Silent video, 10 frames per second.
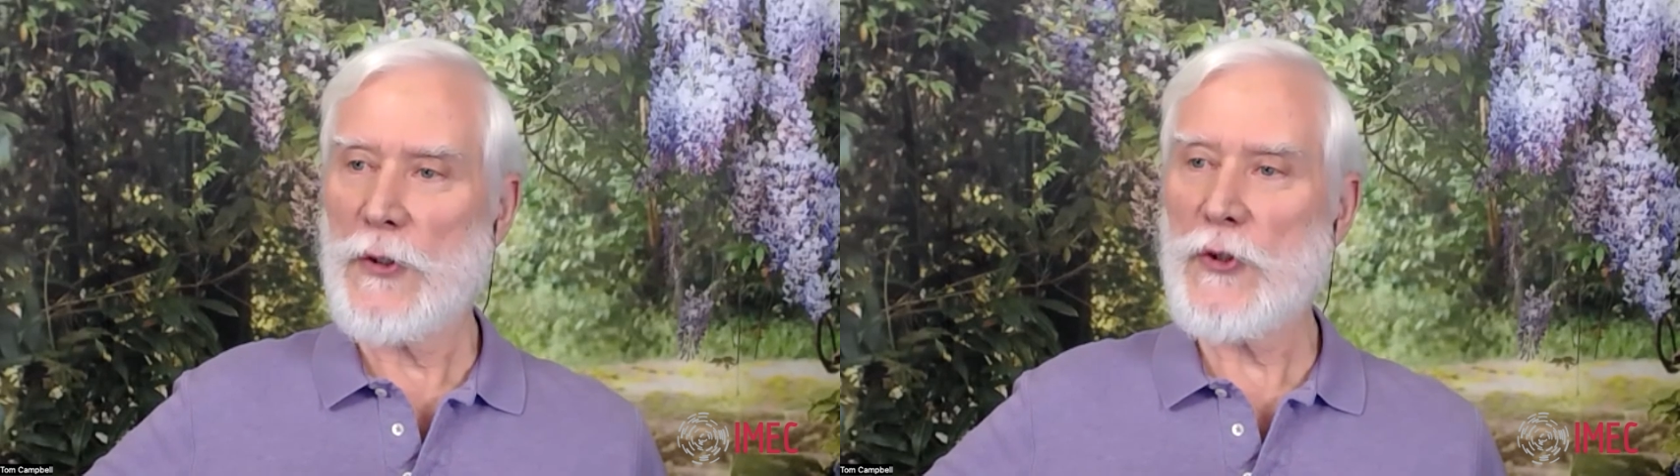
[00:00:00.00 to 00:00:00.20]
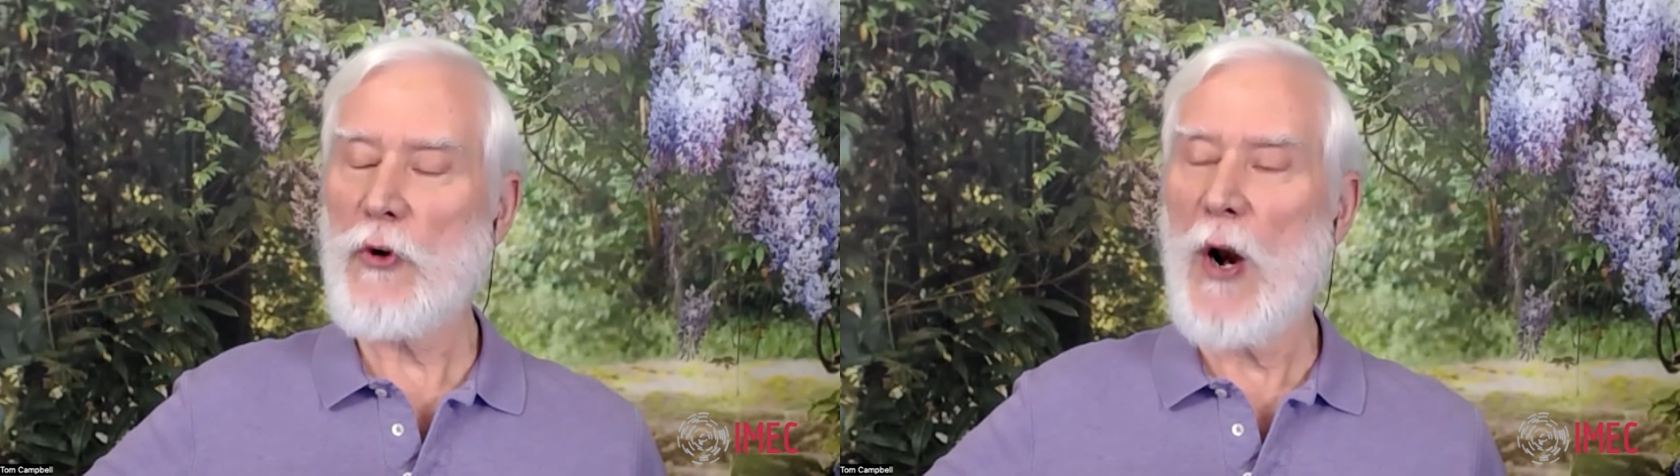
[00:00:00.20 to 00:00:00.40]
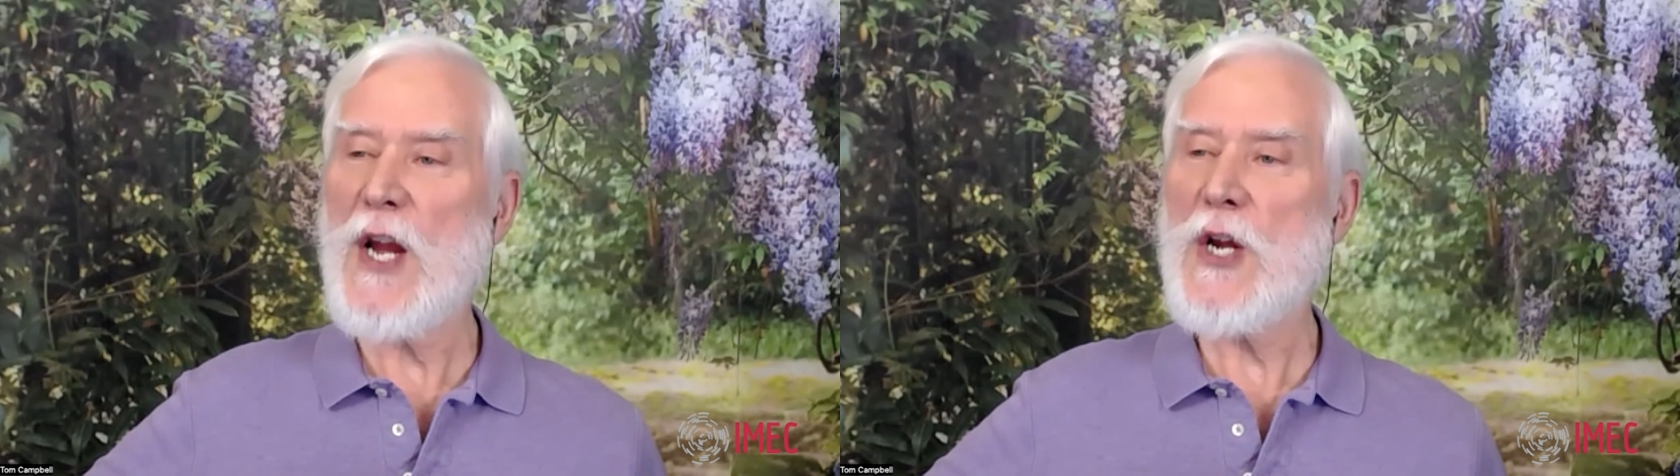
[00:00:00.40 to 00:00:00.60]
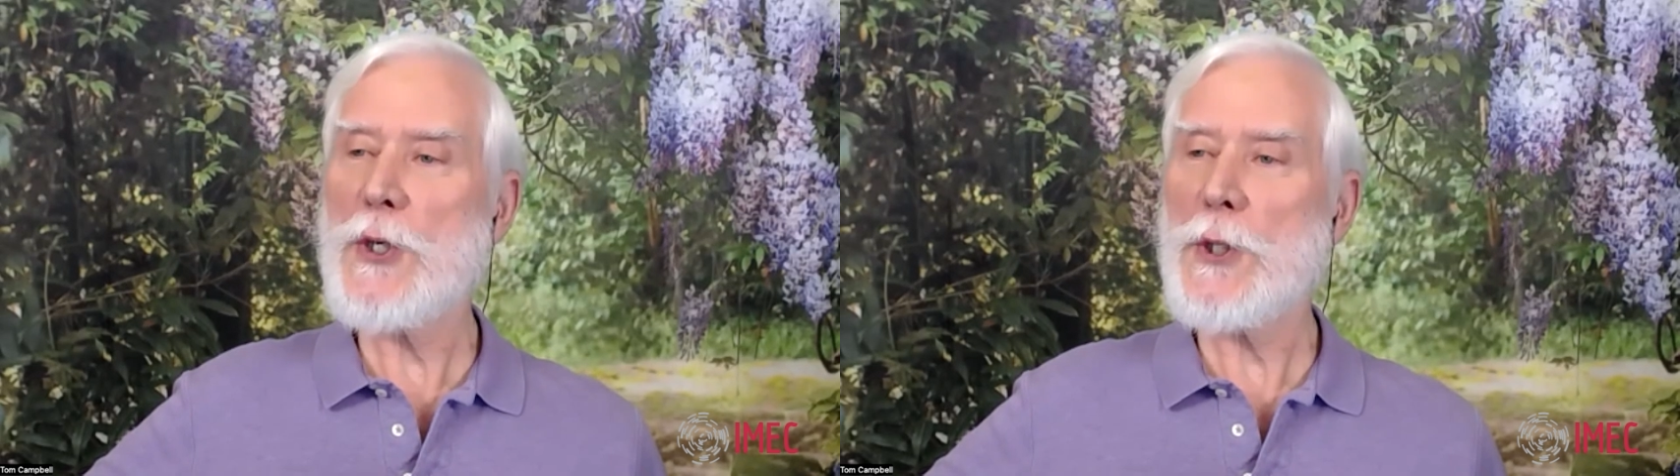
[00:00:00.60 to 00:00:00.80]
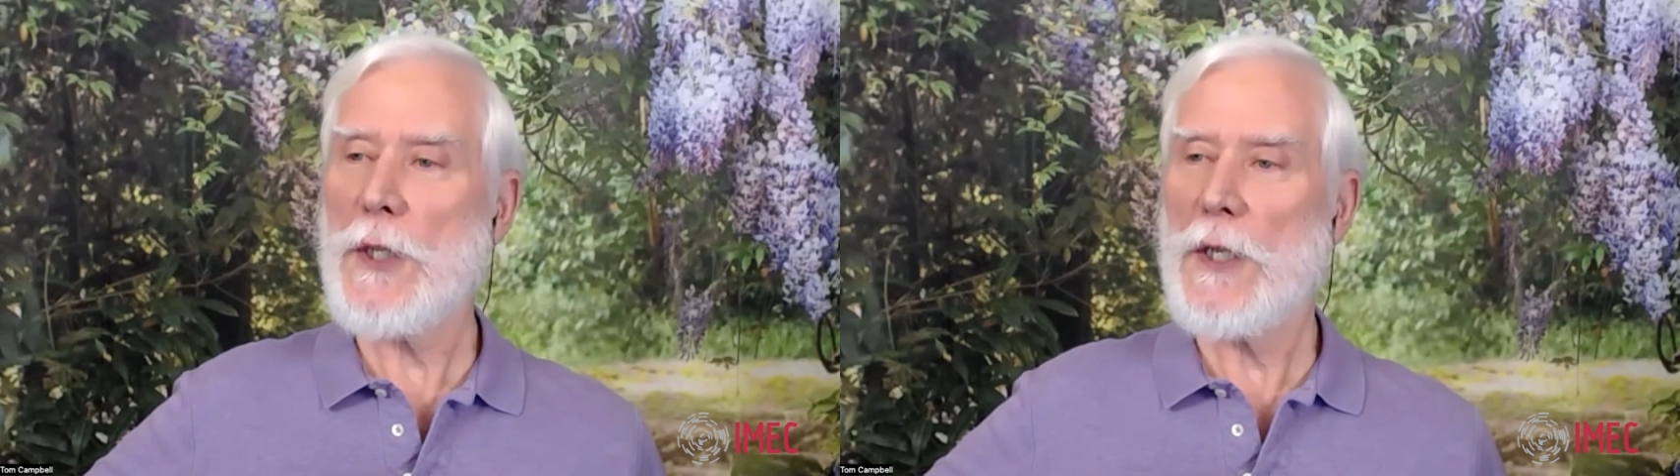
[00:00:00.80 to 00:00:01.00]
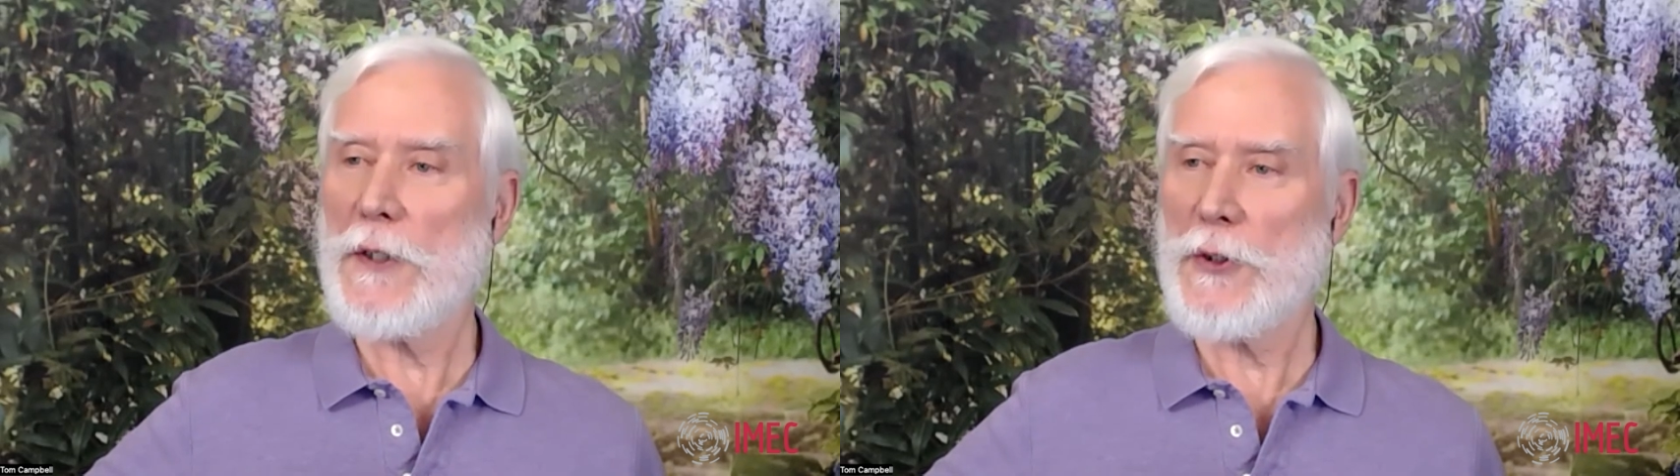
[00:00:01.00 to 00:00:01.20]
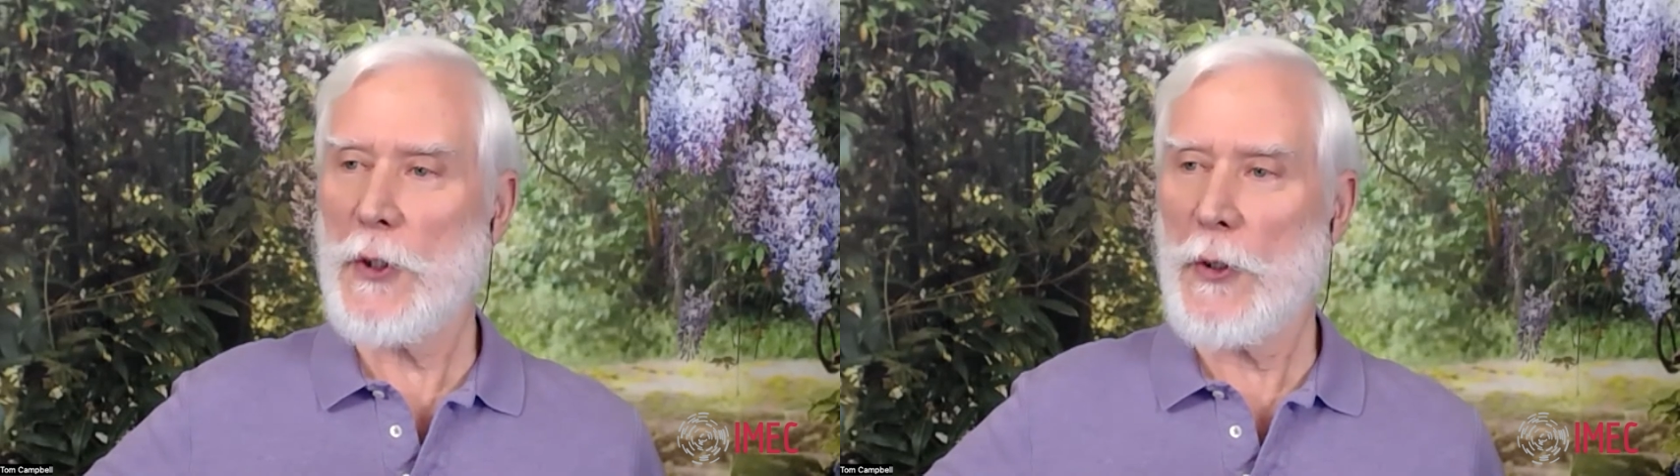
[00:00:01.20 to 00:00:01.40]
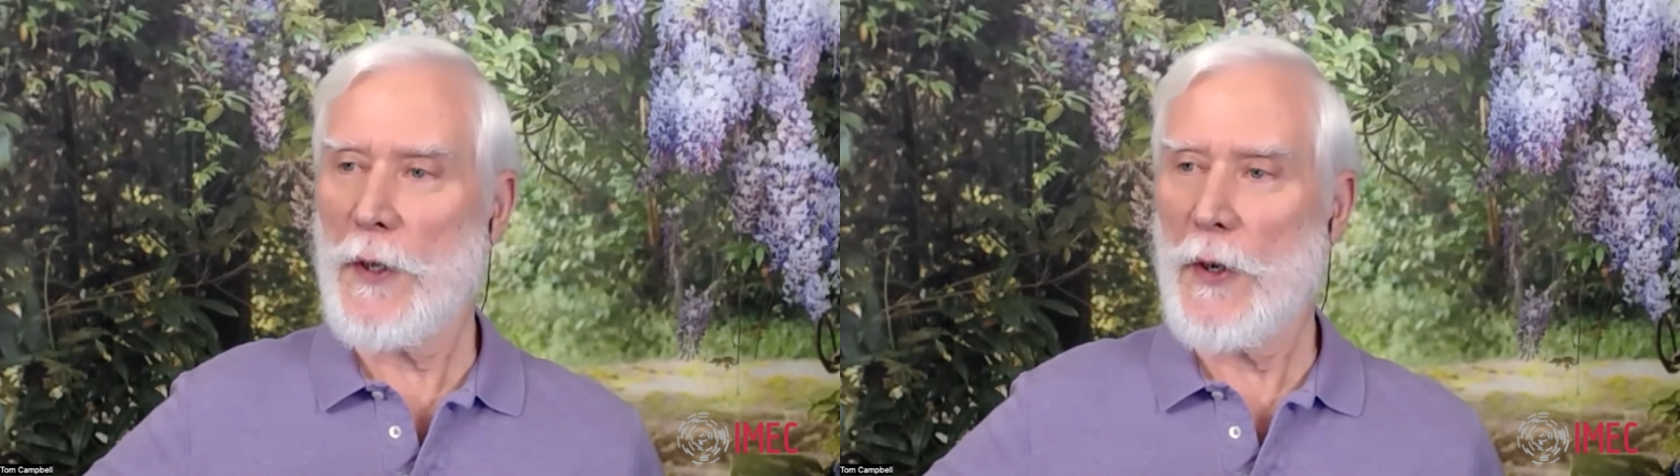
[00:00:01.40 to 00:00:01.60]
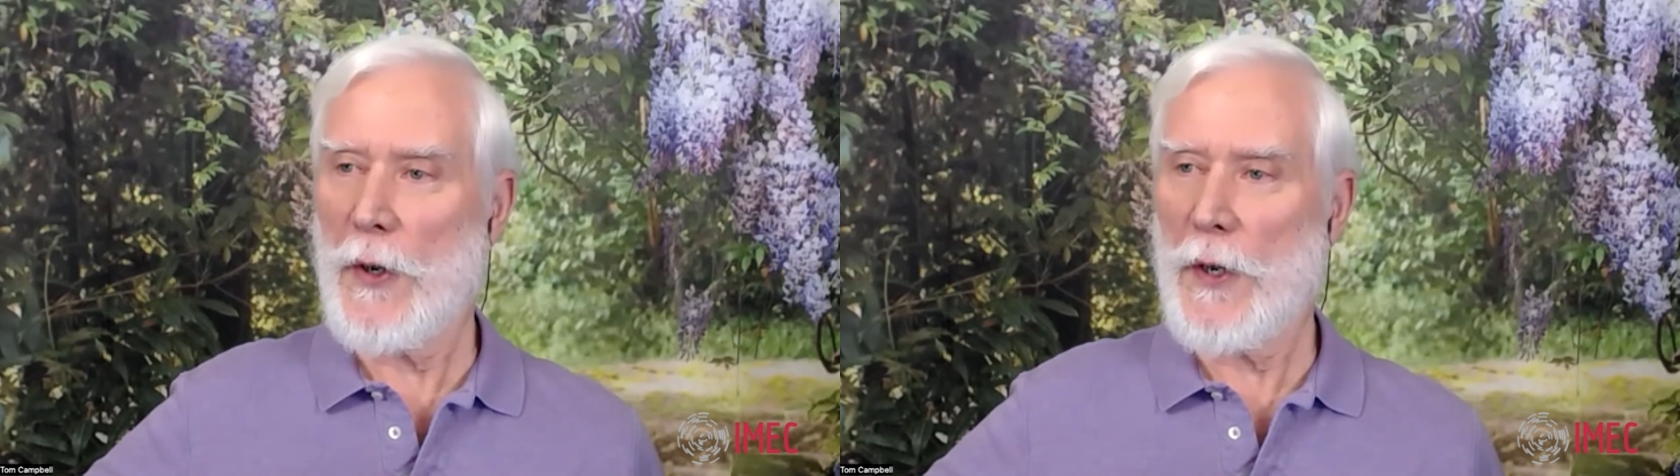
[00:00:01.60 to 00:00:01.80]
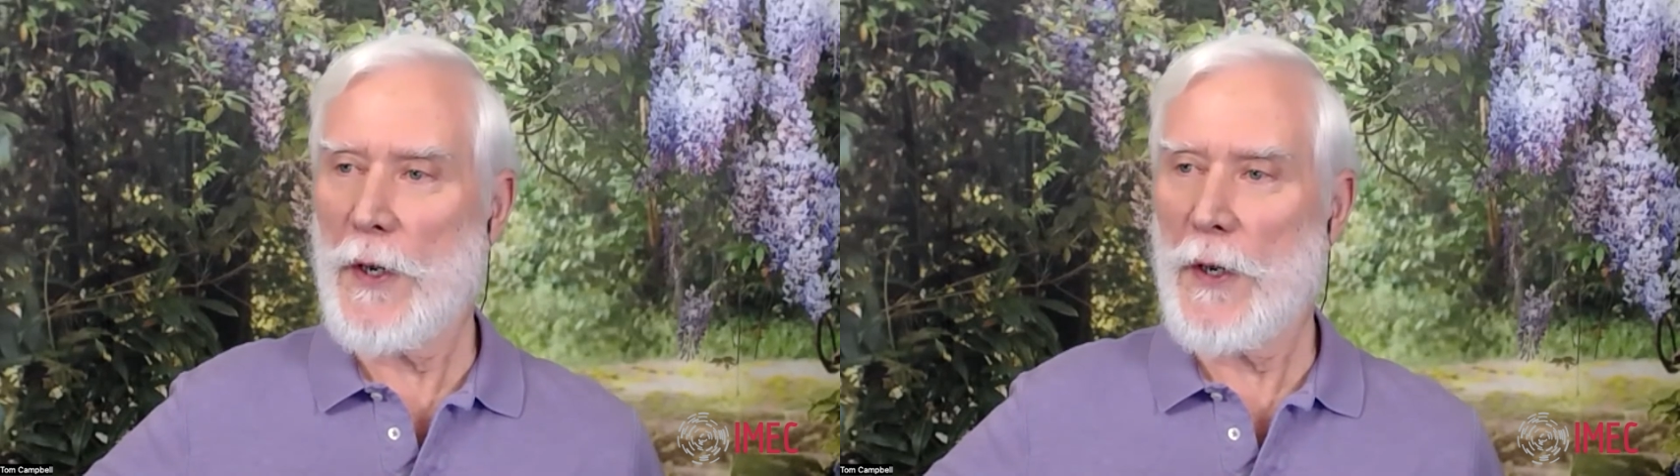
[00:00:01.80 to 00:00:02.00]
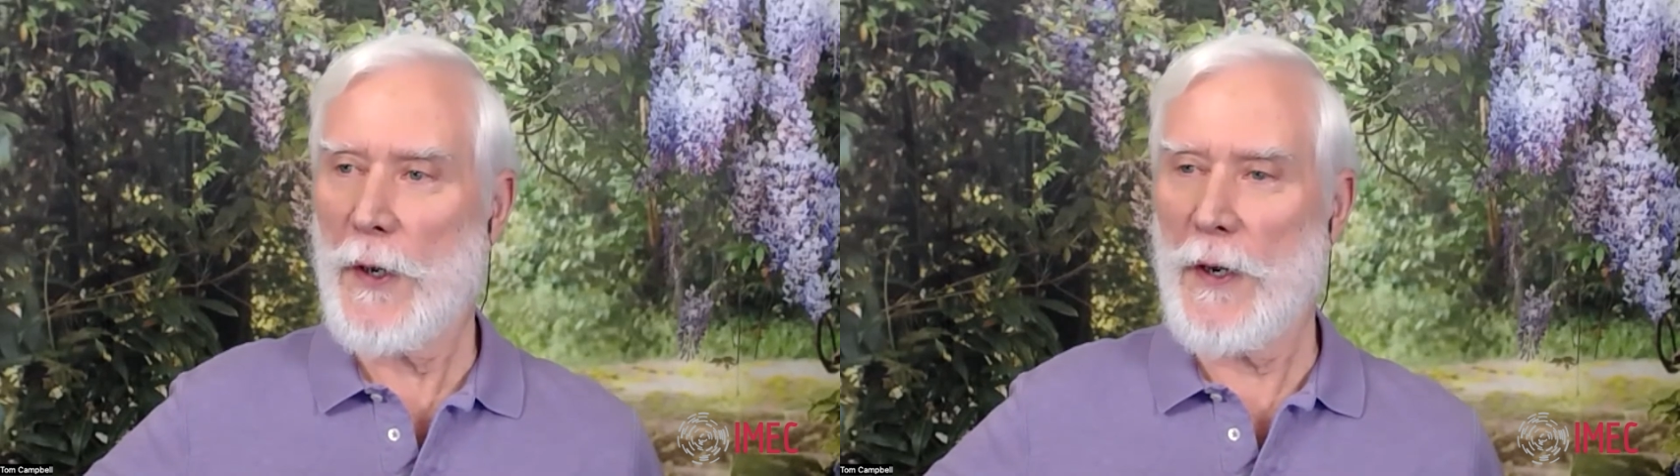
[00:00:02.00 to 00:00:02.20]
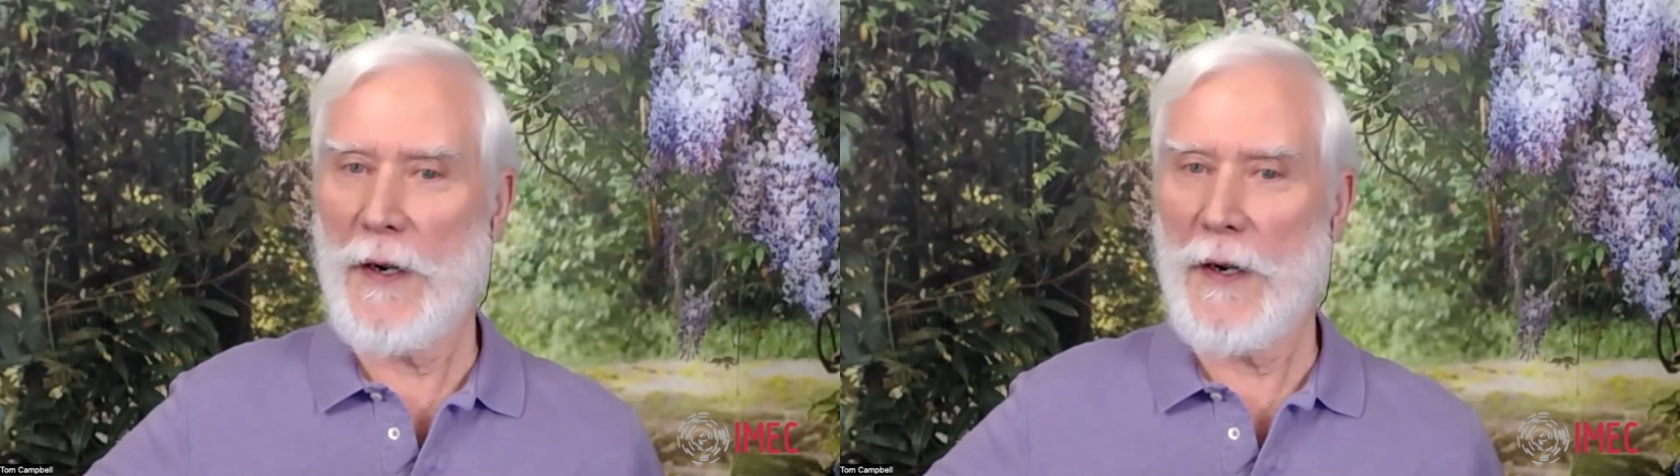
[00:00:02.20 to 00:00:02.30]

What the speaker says: strange things going on here.